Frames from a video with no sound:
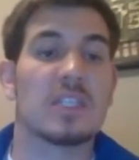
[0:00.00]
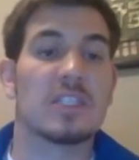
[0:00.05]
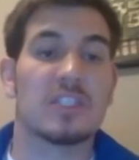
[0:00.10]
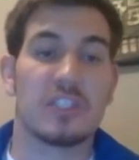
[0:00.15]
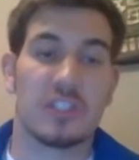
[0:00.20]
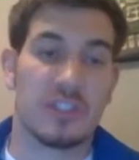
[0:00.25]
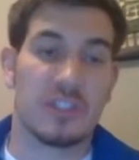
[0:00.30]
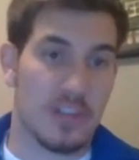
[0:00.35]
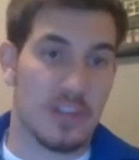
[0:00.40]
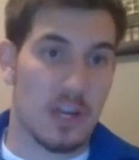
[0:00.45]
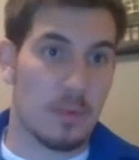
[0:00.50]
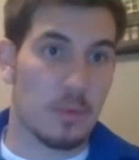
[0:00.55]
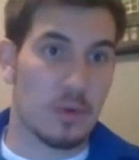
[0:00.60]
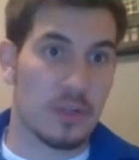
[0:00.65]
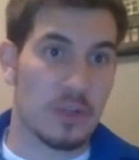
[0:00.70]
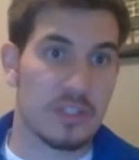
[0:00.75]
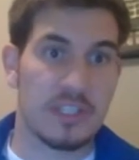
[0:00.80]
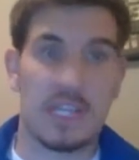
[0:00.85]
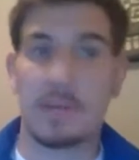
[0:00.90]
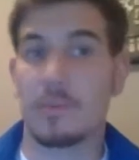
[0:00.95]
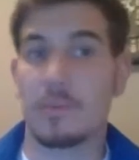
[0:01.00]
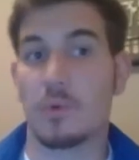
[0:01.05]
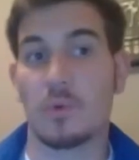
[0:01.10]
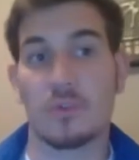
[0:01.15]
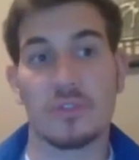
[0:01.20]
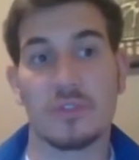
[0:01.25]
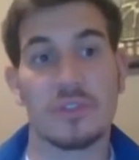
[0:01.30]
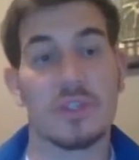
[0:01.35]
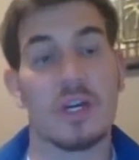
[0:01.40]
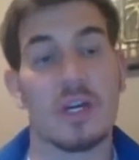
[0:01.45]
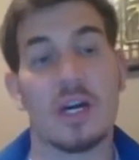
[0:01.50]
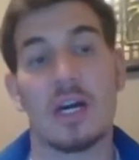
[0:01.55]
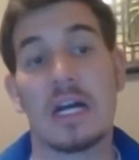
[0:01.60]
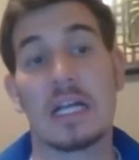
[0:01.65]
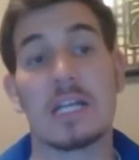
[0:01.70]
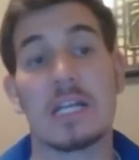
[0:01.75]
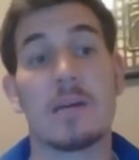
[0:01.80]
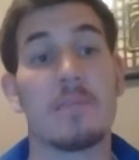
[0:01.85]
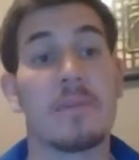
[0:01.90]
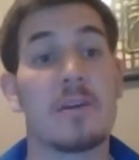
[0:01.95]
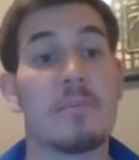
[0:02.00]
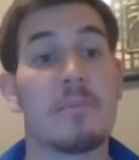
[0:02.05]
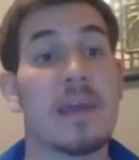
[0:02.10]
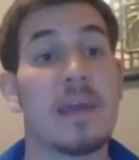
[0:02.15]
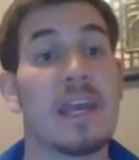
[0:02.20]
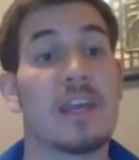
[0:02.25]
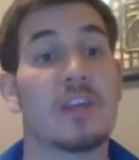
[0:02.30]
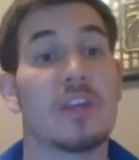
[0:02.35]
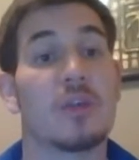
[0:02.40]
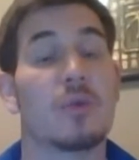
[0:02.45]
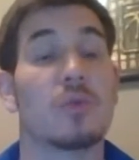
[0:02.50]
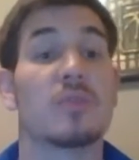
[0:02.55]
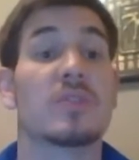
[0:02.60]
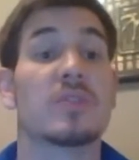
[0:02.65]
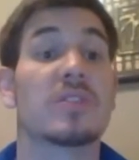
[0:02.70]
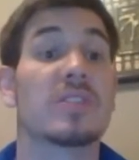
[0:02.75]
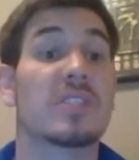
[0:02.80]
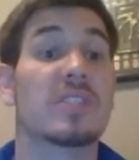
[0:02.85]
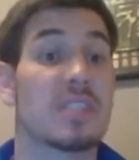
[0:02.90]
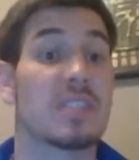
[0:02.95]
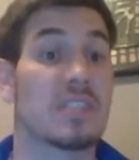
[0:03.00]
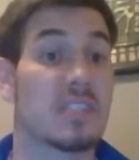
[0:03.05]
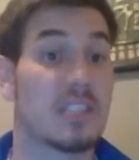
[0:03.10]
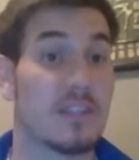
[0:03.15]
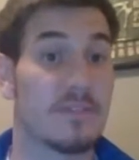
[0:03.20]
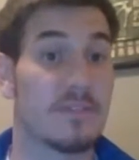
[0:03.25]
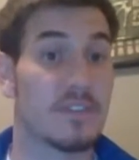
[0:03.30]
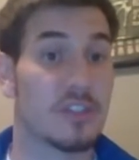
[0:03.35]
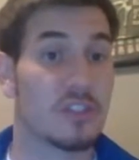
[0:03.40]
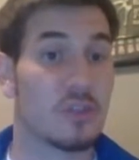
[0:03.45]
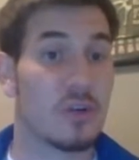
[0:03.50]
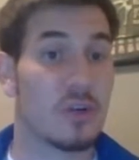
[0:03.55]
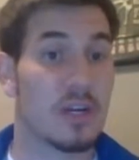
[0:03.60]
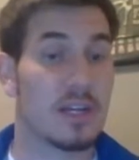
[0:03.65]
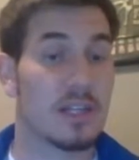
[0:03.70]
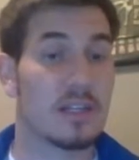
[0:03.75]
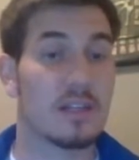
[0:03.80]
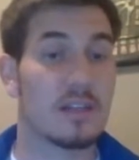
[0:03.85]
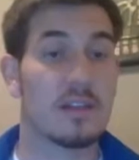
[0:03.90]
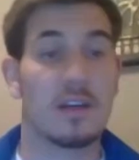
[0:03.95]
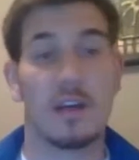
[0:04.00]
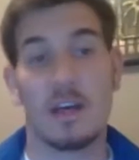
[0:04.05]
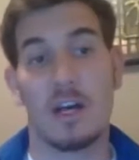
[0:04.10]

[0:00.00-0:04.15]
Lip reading: Just a couple examples, a company may use sensitivity training